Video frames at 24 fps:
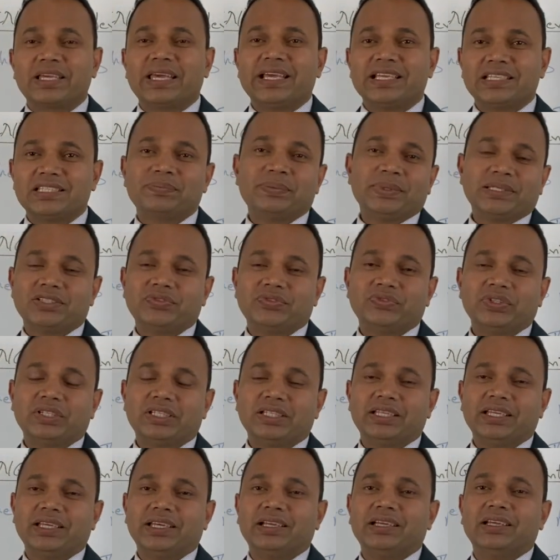case
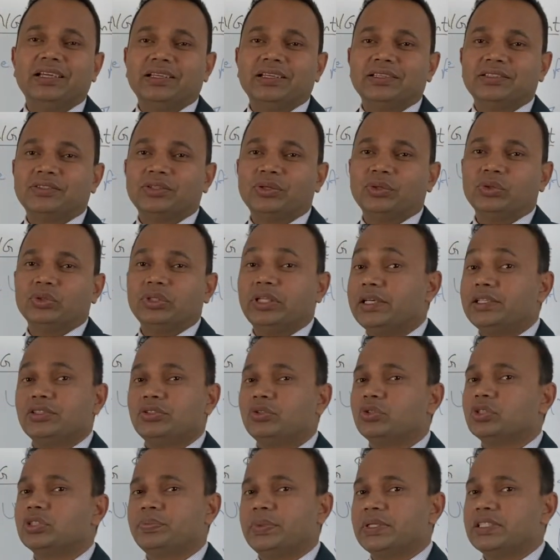specific thing. So there is
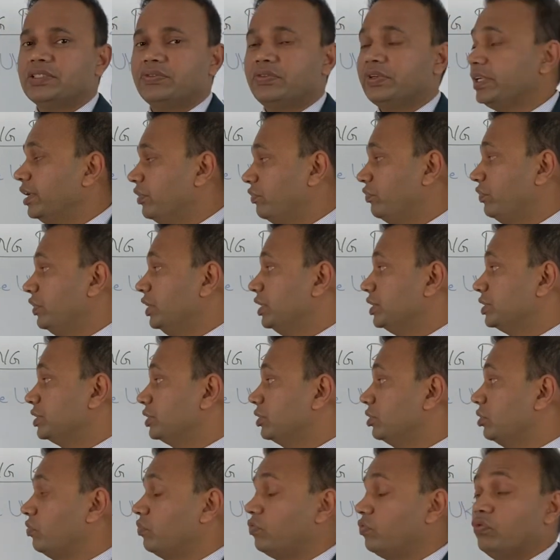no specific
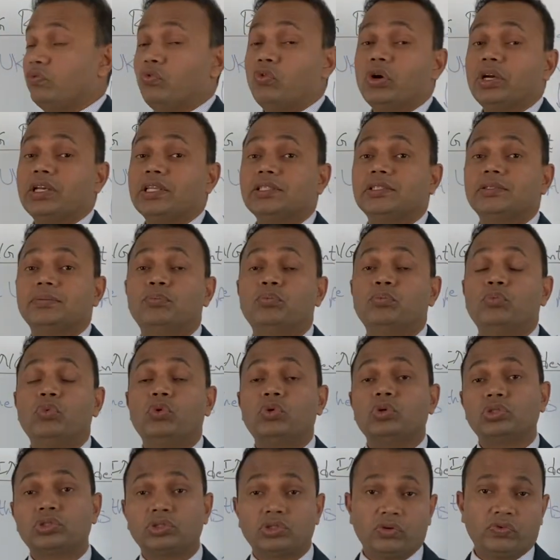definition of what is
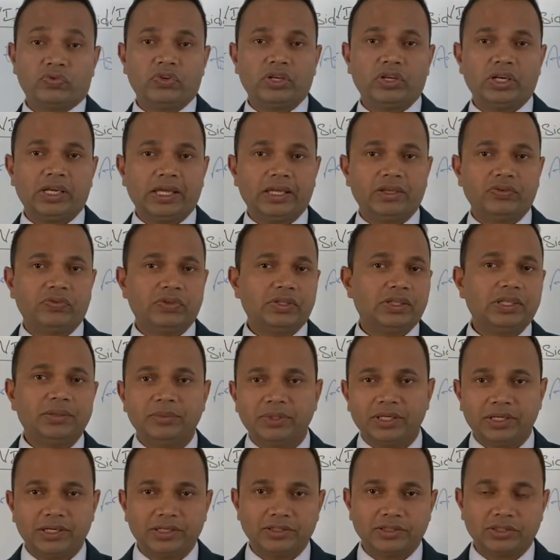most of your life in the
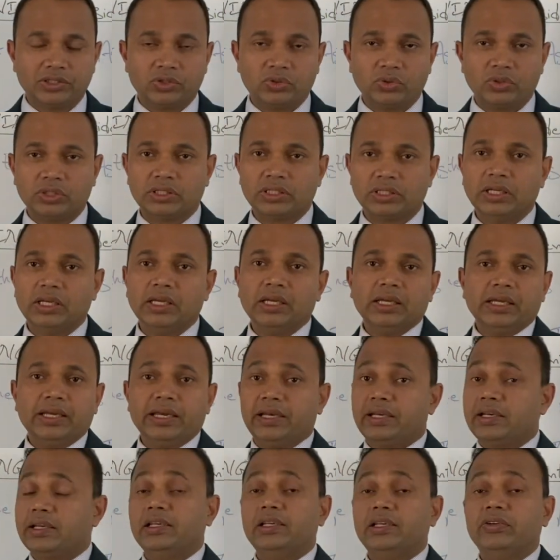immigration rules.
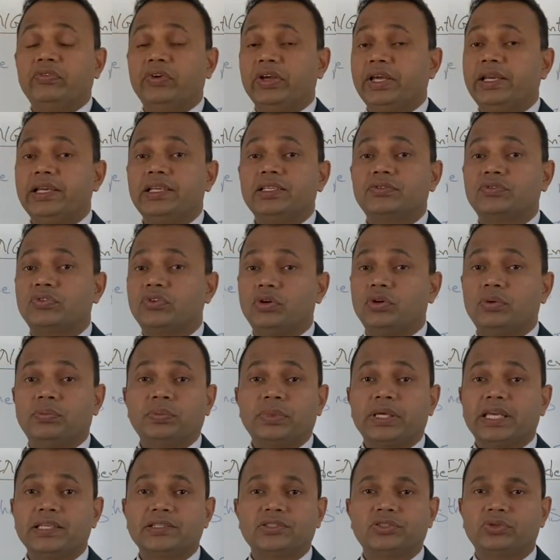It really varies
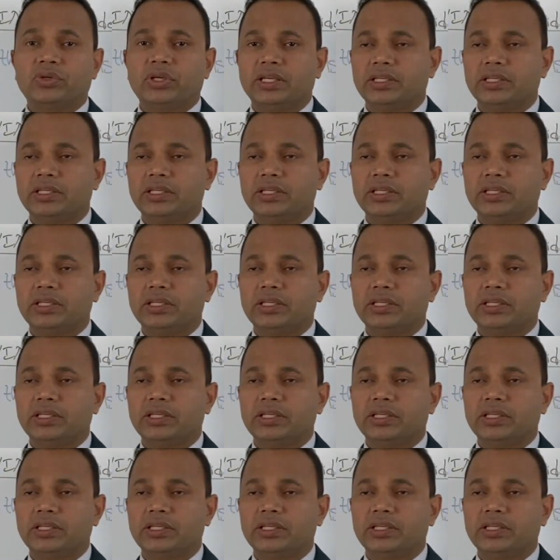from case to